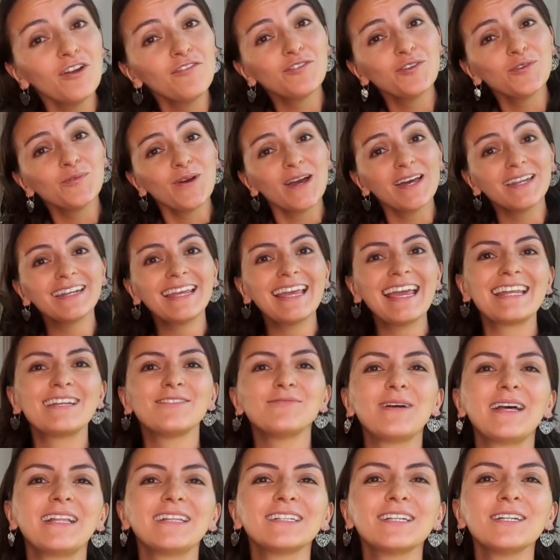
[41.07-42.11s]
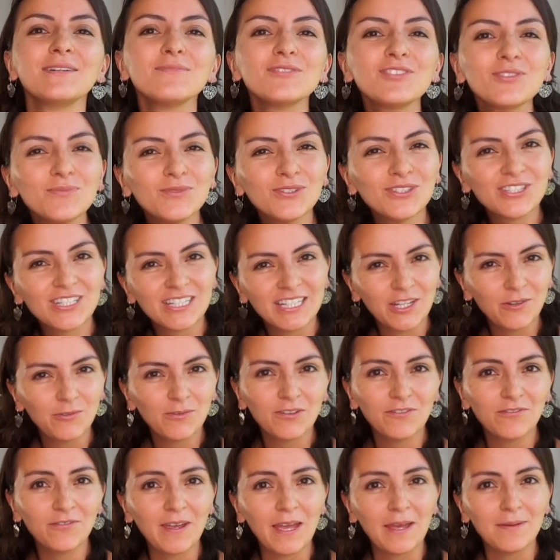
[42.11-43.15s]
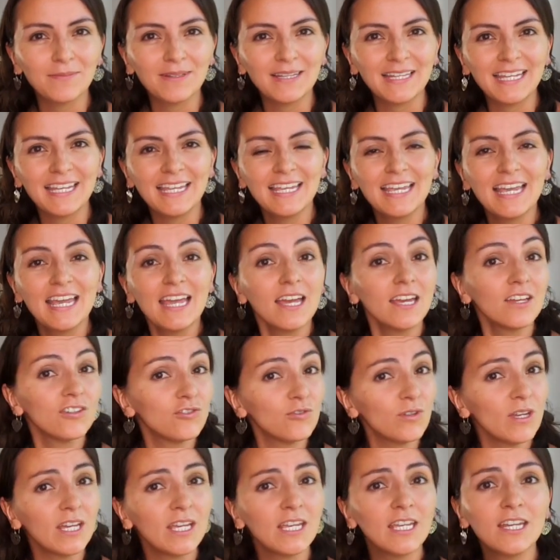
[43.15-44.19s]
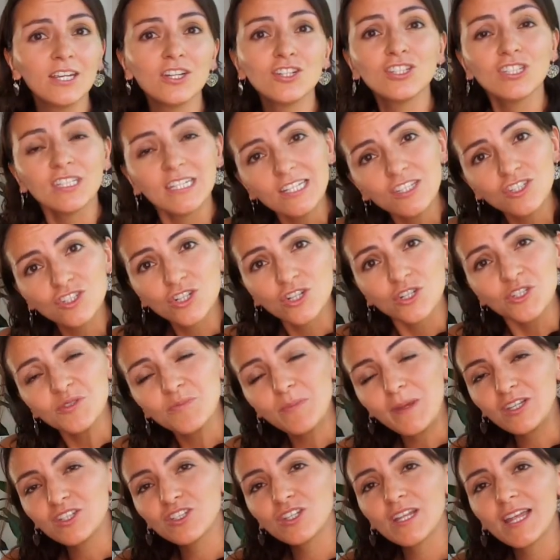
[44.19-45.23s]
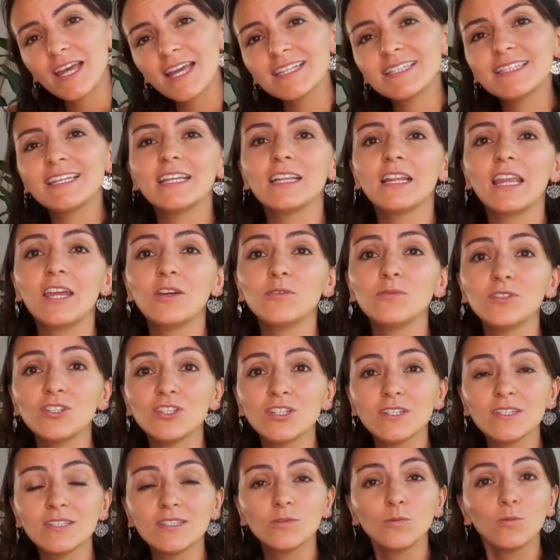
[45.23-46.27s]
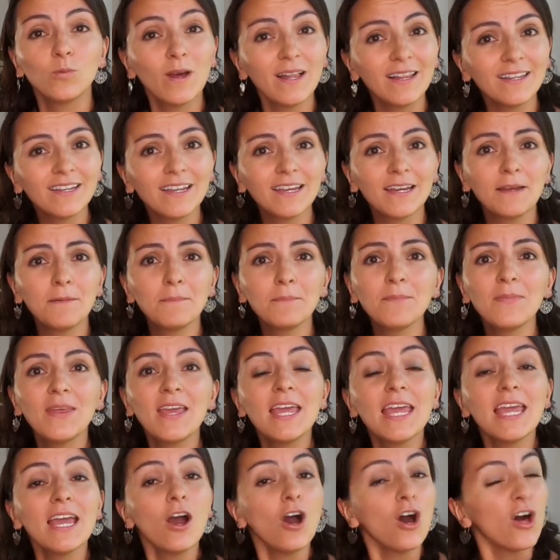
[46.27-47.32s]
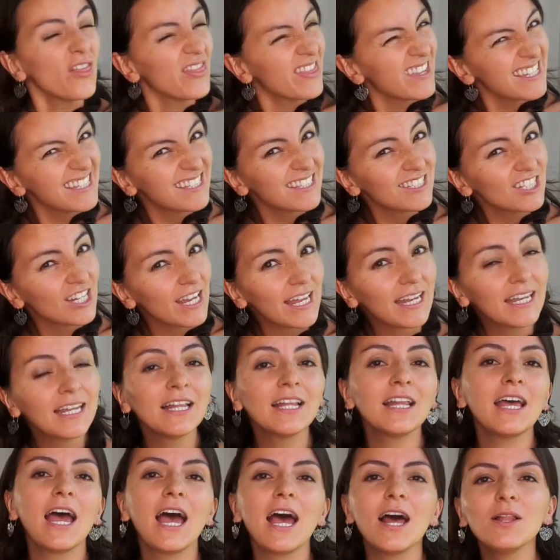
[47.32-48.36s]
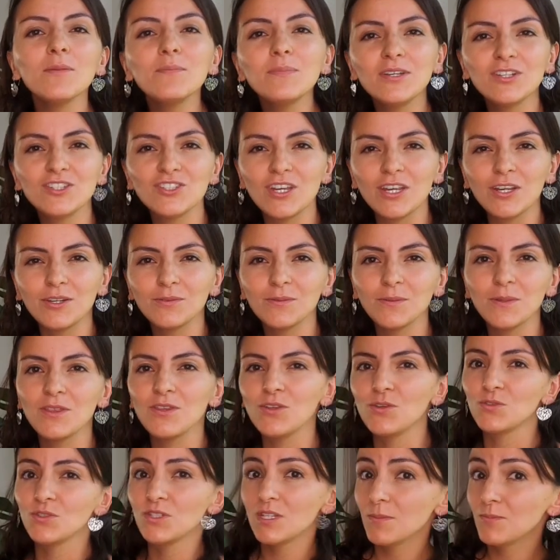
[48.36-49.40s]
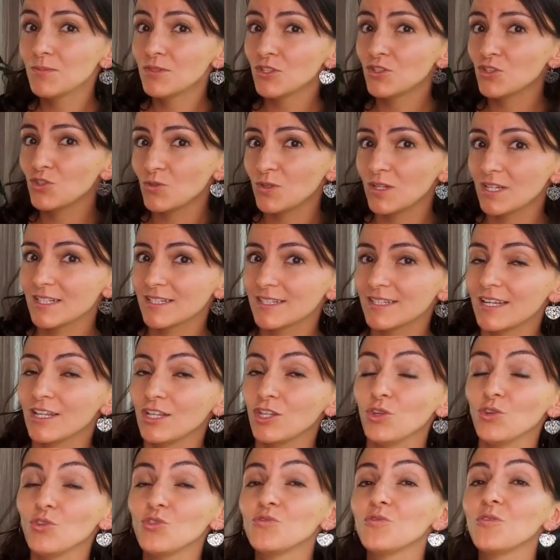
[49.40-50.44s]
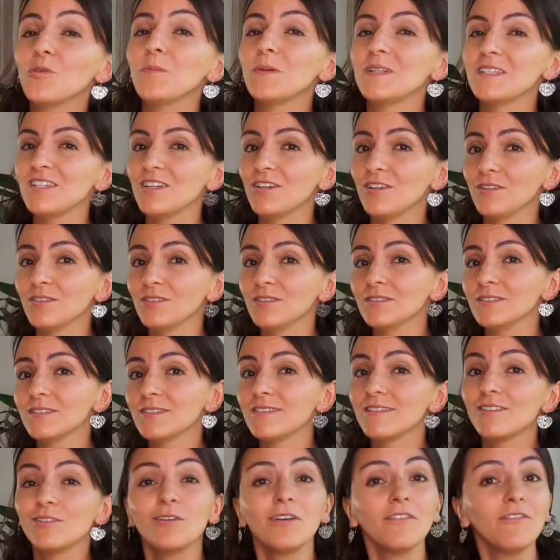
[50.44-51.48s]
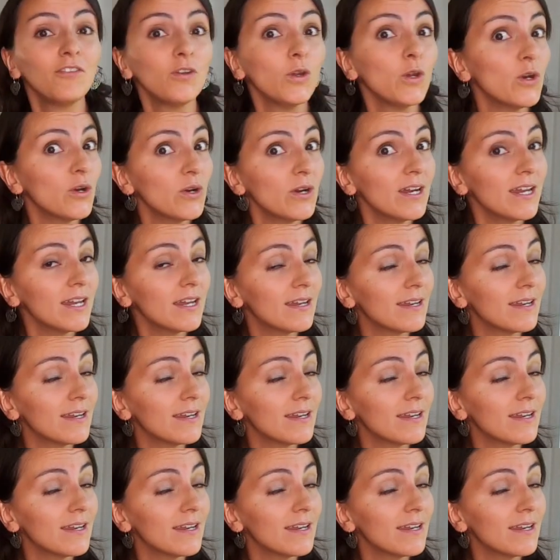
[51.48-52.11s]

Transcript: everyone and welcome to Multilingual Family. Andrea here, teacher specialized in languages. Welcome! On this channel I'll be sharing with you tips and tricks and useful material. So if you're